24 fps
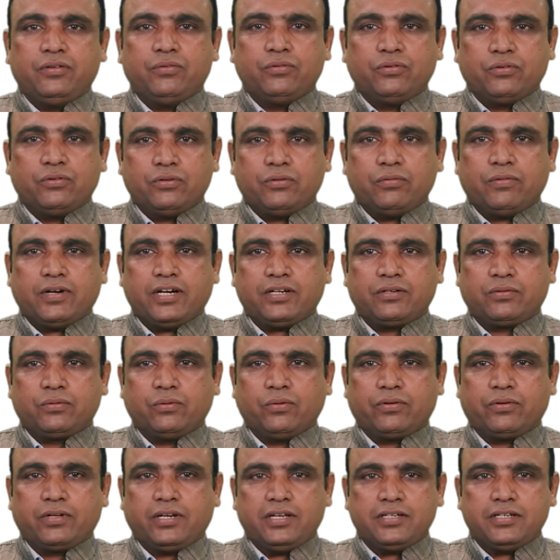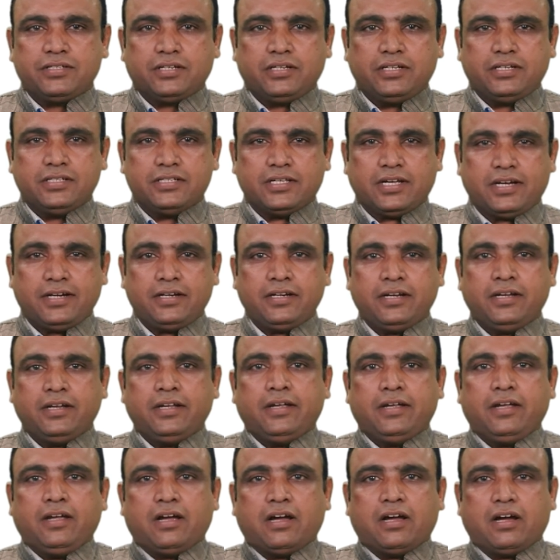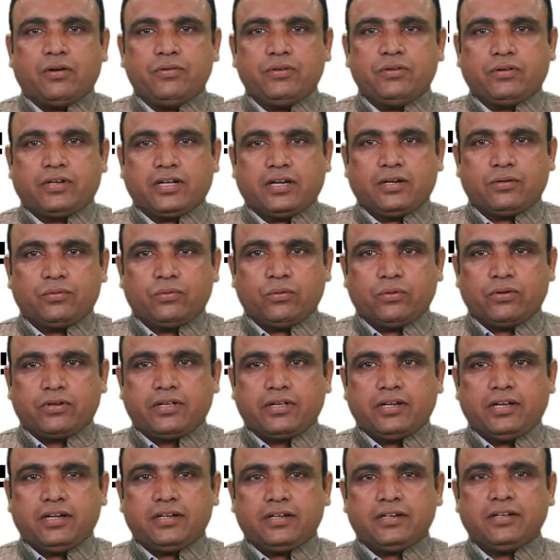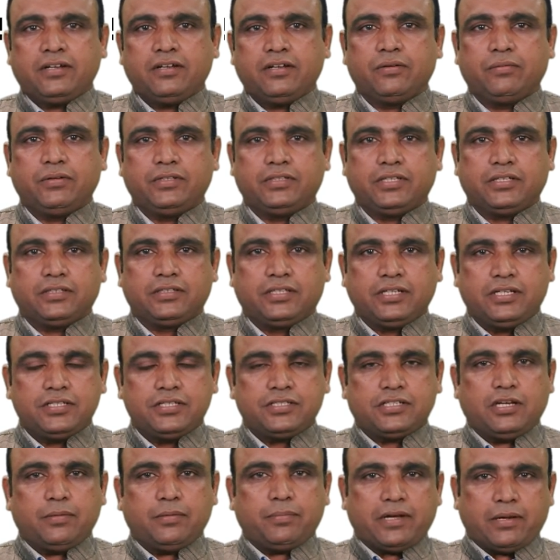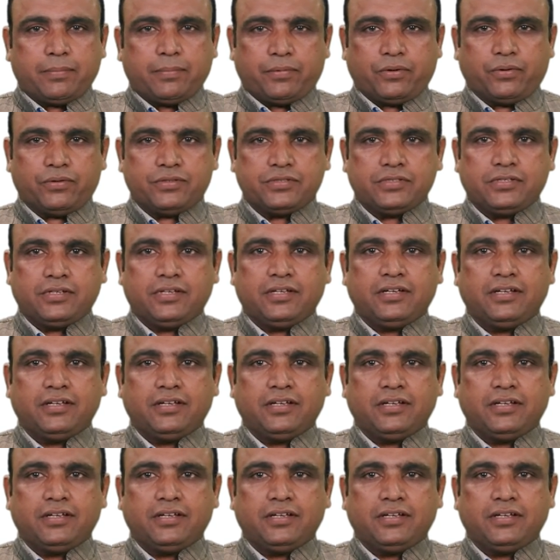know what co-creation is and how you can co-create with a three-step approach.